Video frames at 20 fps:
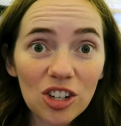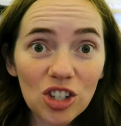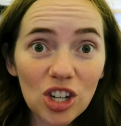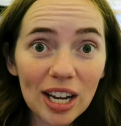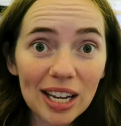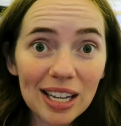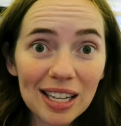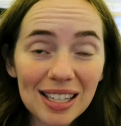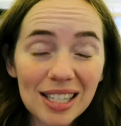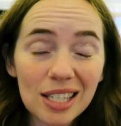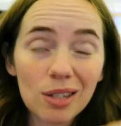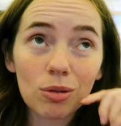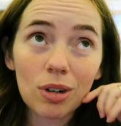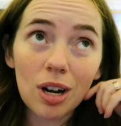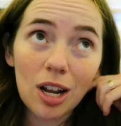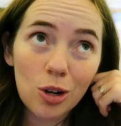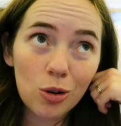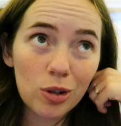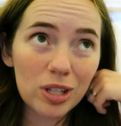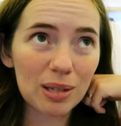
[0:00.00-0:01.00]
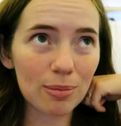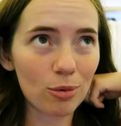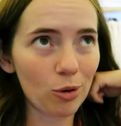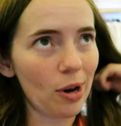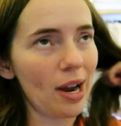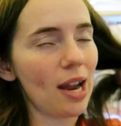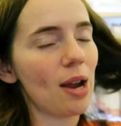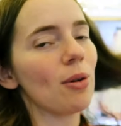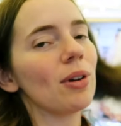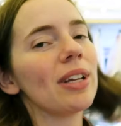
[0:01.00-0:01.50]
Check-in, so we're not doing super
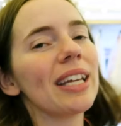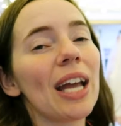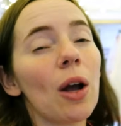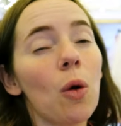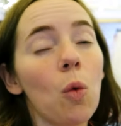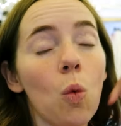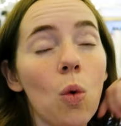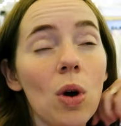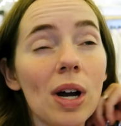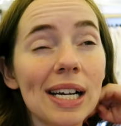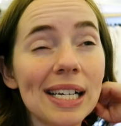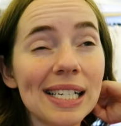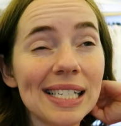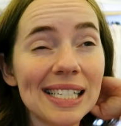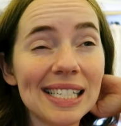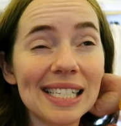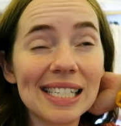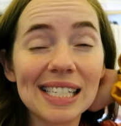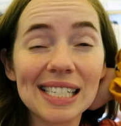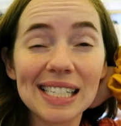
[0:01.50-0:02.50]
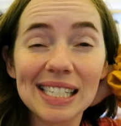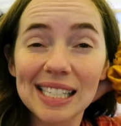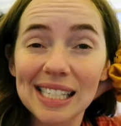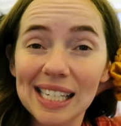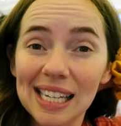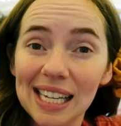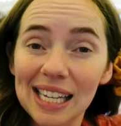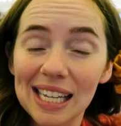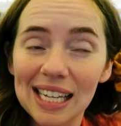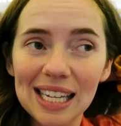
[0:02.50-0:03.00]
great. We're like at
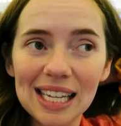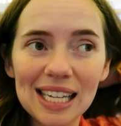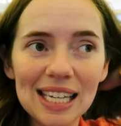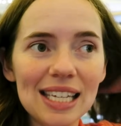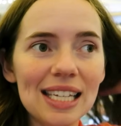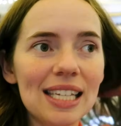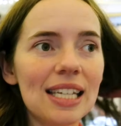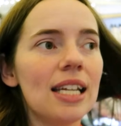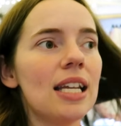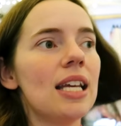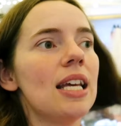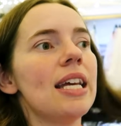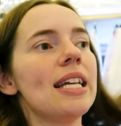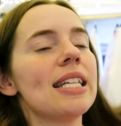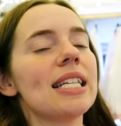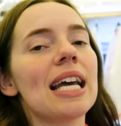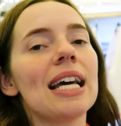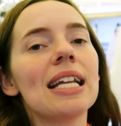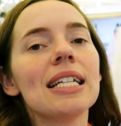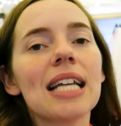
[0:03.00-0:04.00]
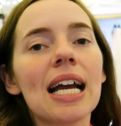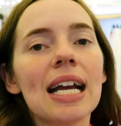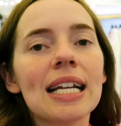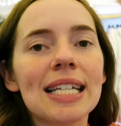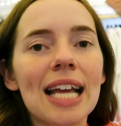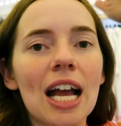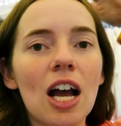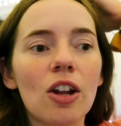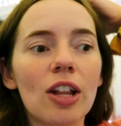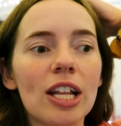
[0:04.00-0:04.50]
110. It's kind of dying
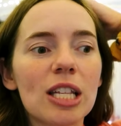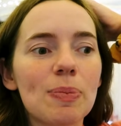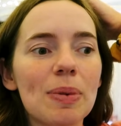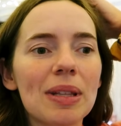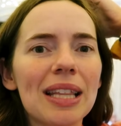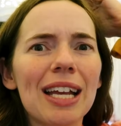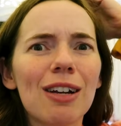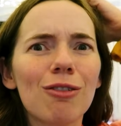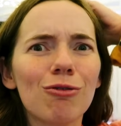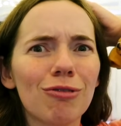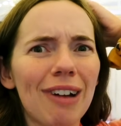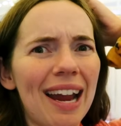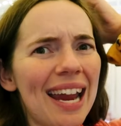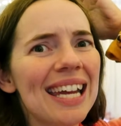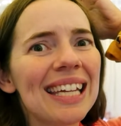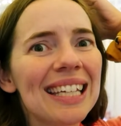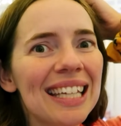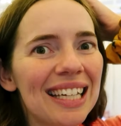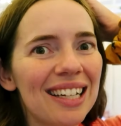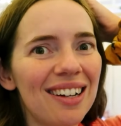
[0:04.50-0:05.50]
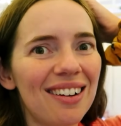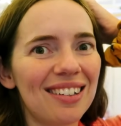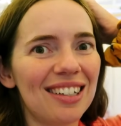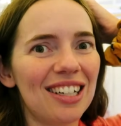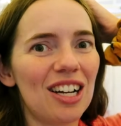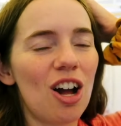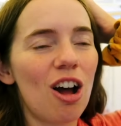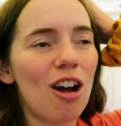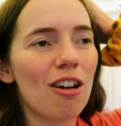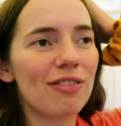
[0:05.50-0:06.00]
down. It's been like raining on
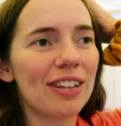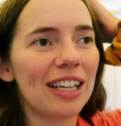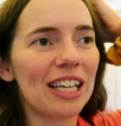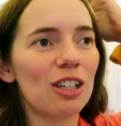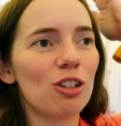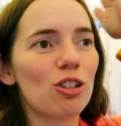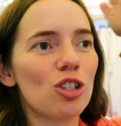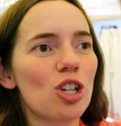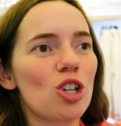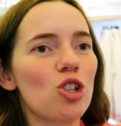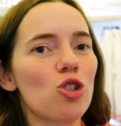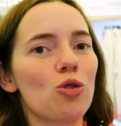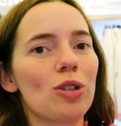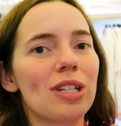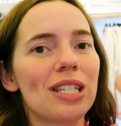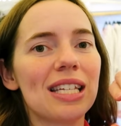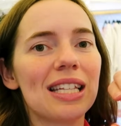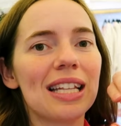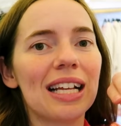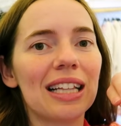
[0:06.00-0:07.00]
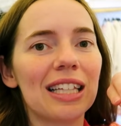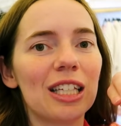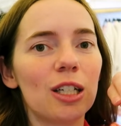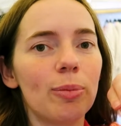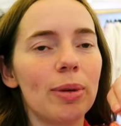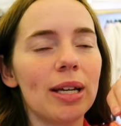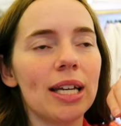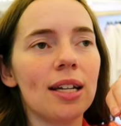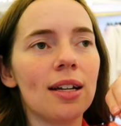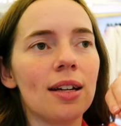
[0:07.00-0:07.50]
and off. Like it'll start drizzling like a
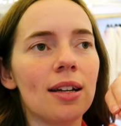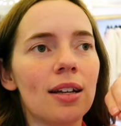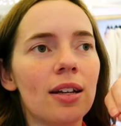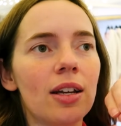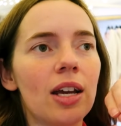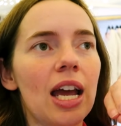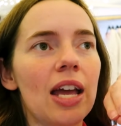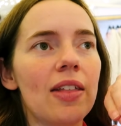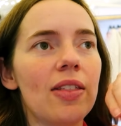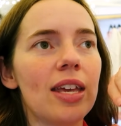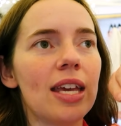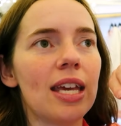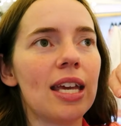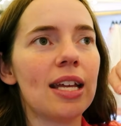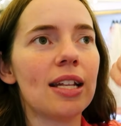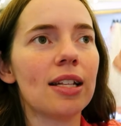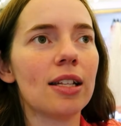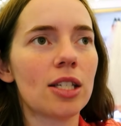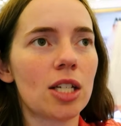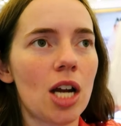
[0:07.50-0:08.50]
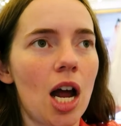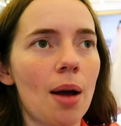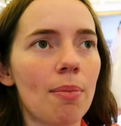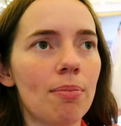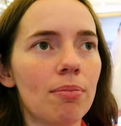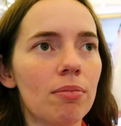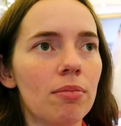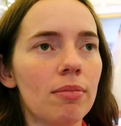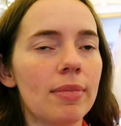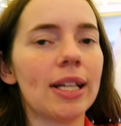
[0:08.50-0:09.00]
little bit and then stop
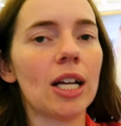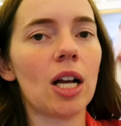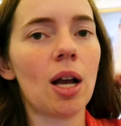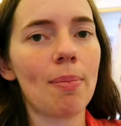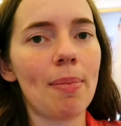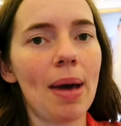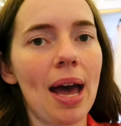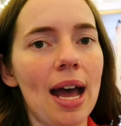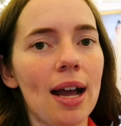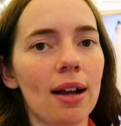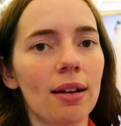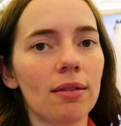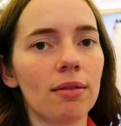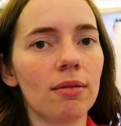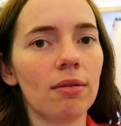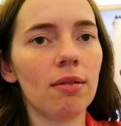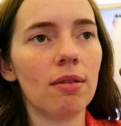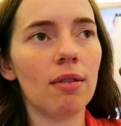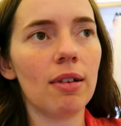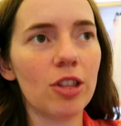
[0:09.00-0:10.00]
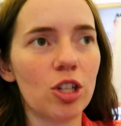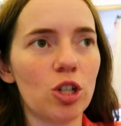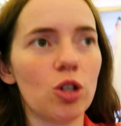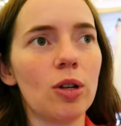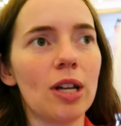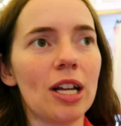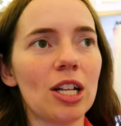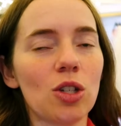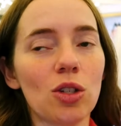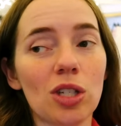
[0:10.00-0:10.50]
and then come back and do
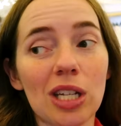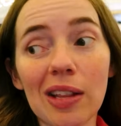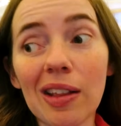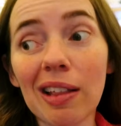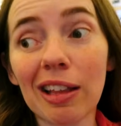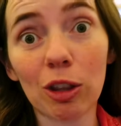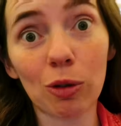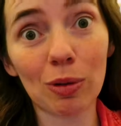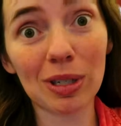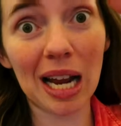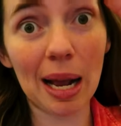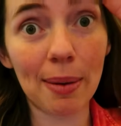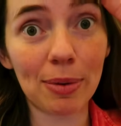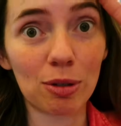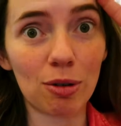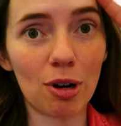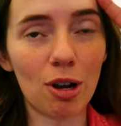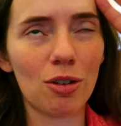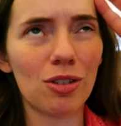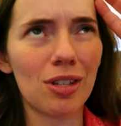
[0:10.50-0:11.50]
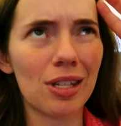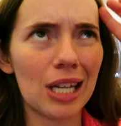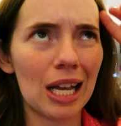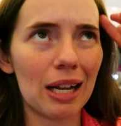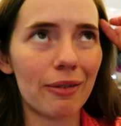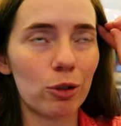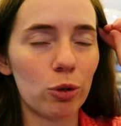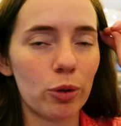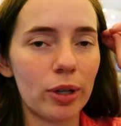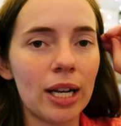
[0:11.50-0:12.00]
it again. So it's done it like 3 times in a row, so it's
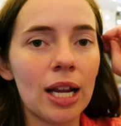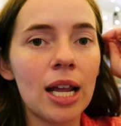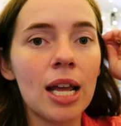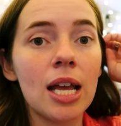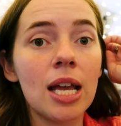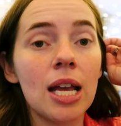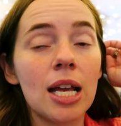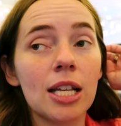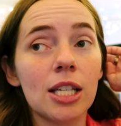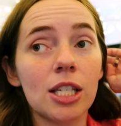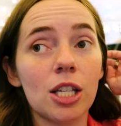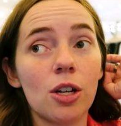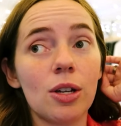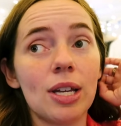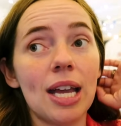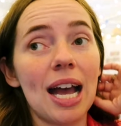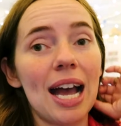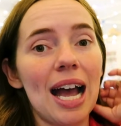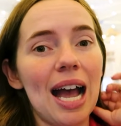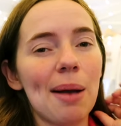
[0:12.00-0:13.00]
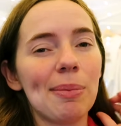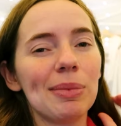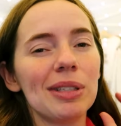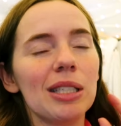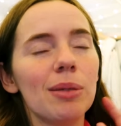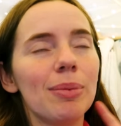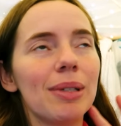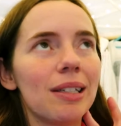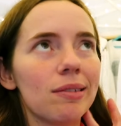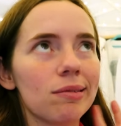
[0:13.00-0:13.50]
kind of annoying. So yeah, I'm a
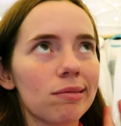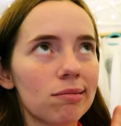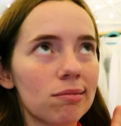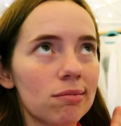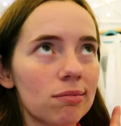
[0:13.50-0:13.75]
little bit